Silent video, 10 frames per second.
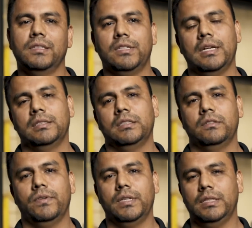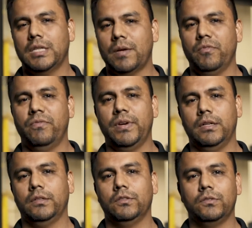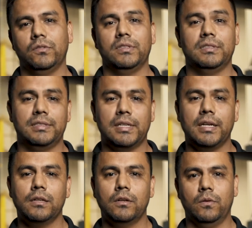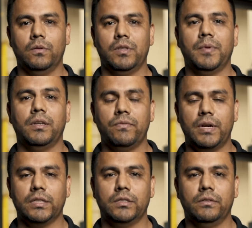the chances of any type of failure due to the design or the manufacturing